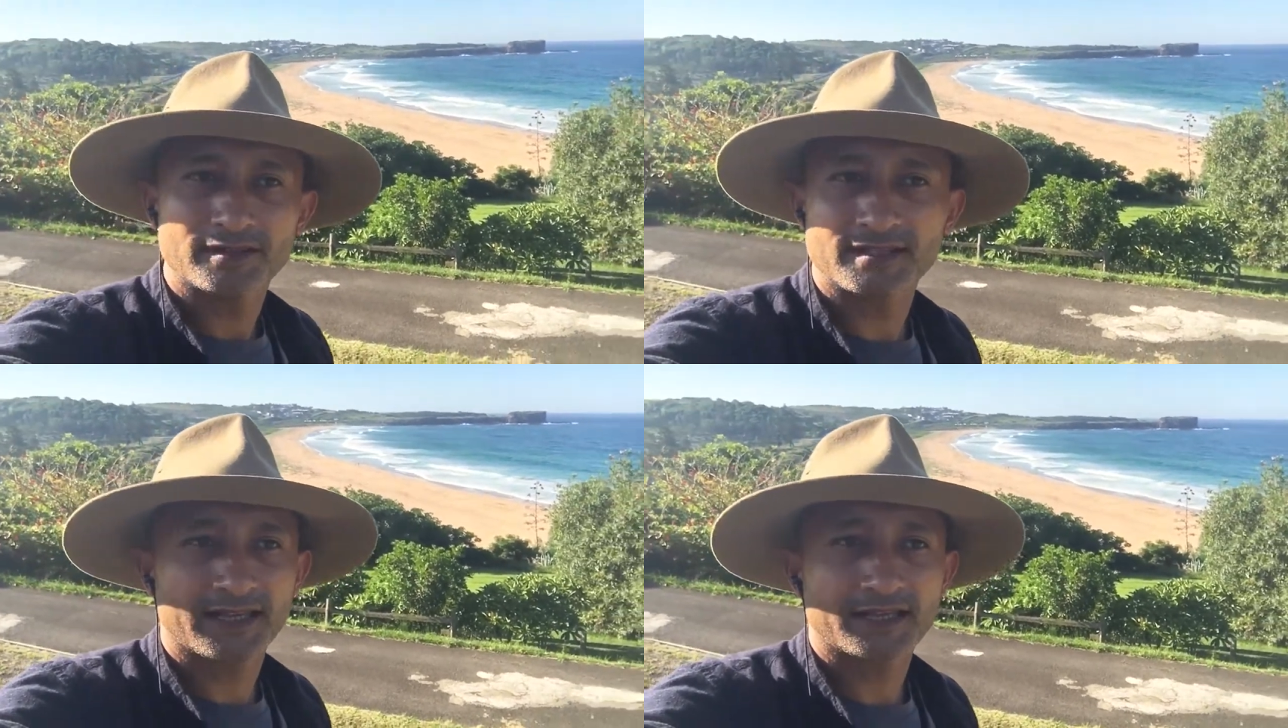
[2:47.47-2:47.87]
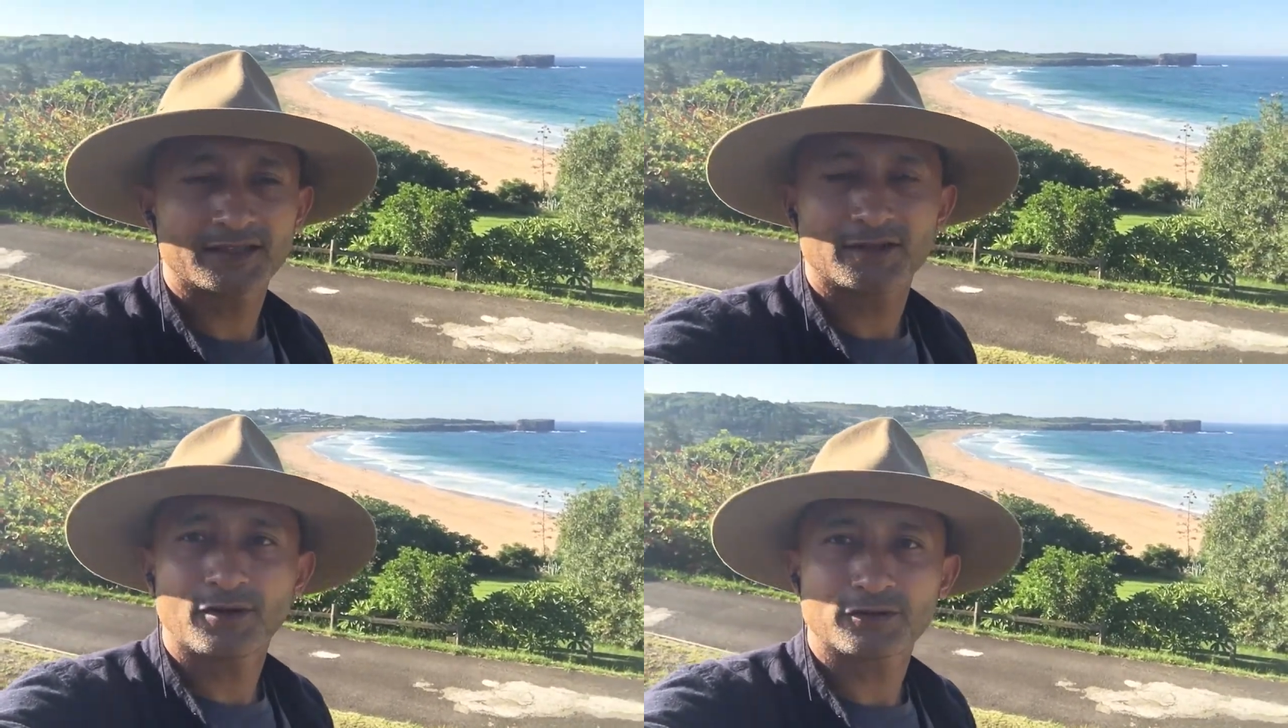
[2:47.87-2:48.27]
It's like
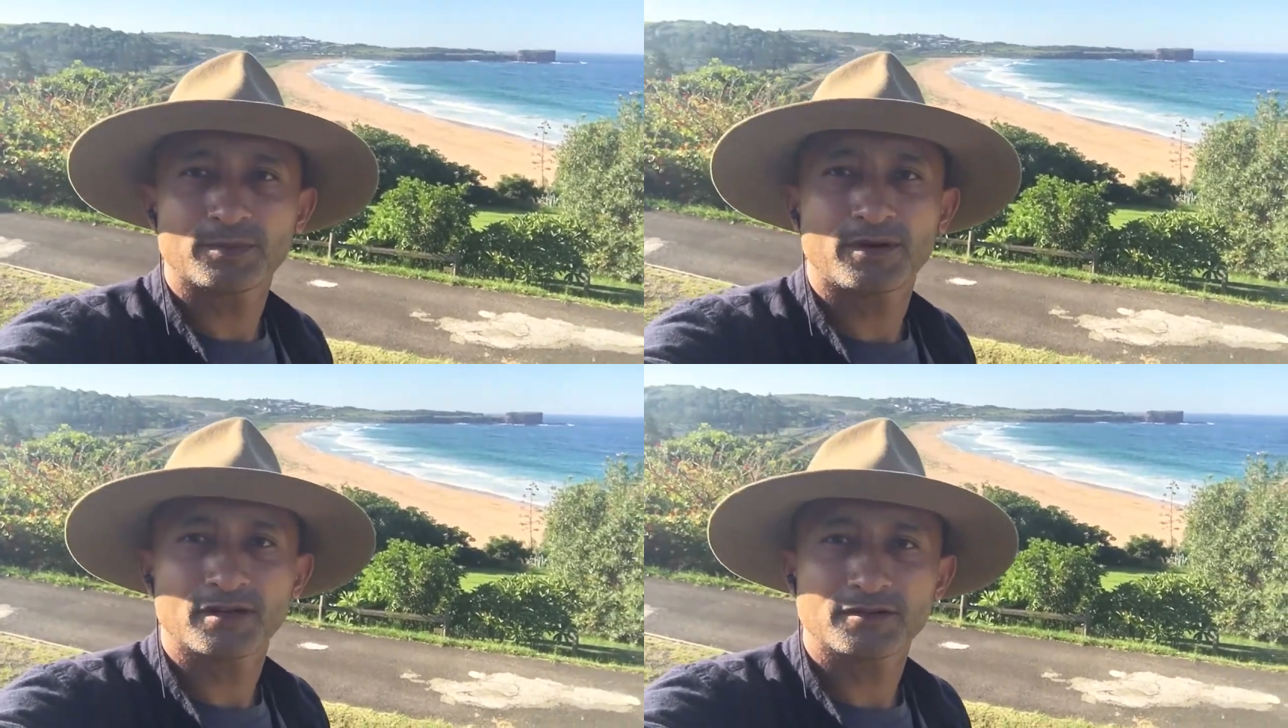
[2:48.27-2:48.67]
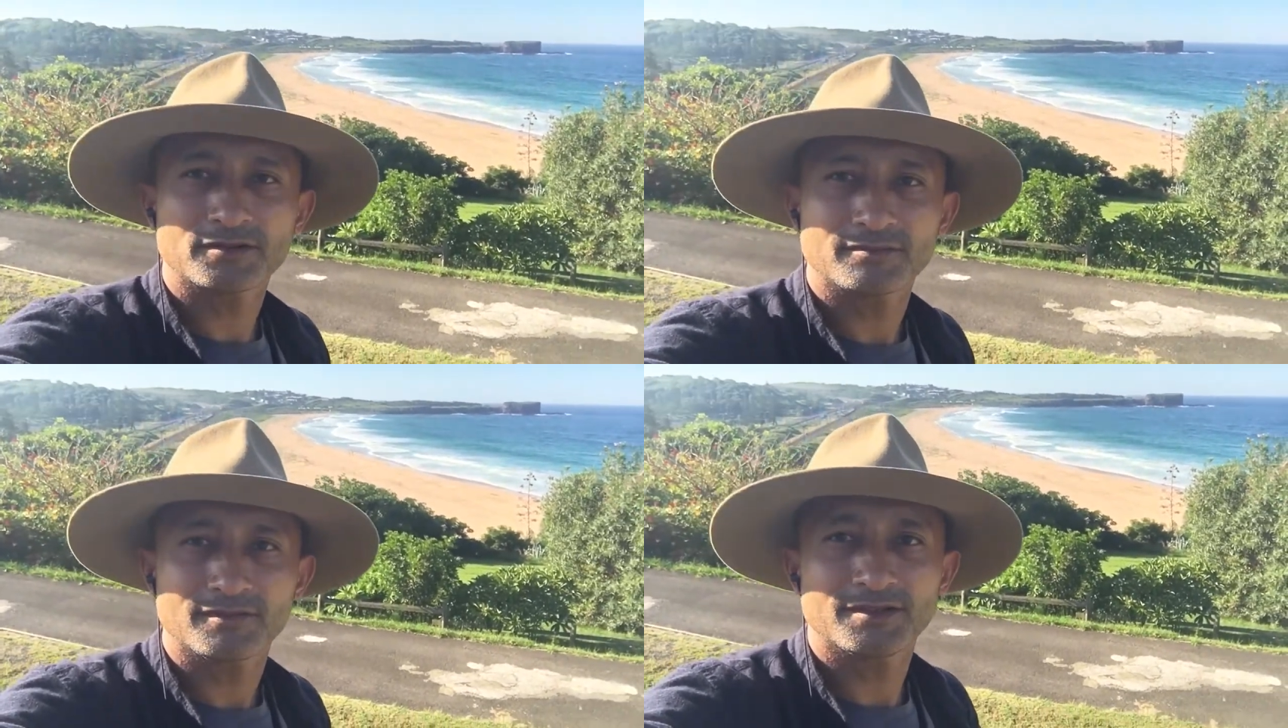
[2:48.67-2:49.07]
an autopilot,
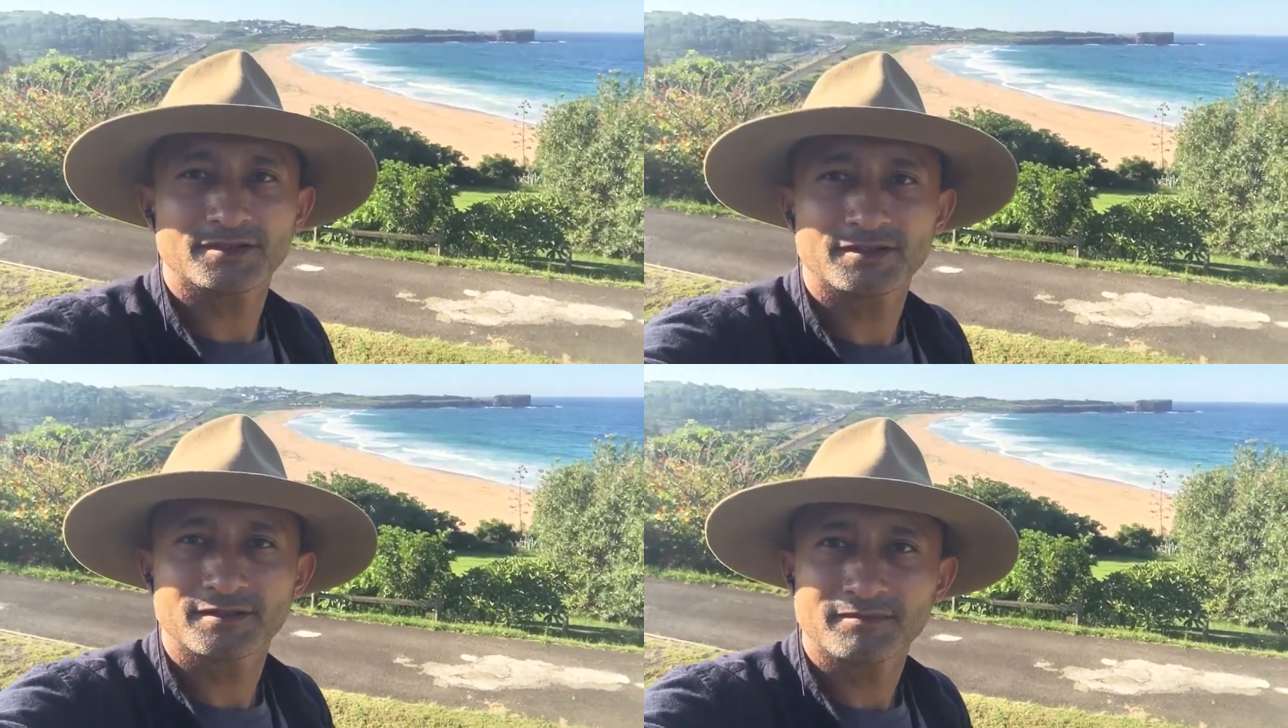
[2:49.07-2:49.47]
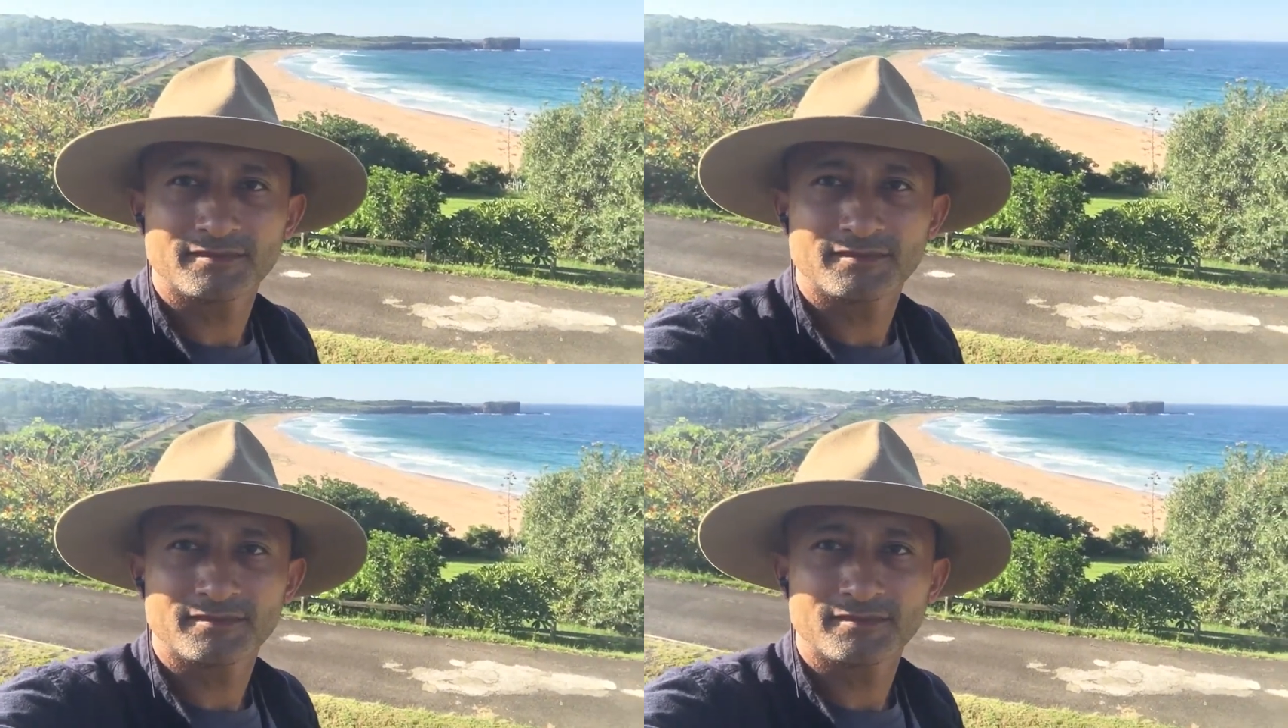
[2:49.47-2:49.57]
you don't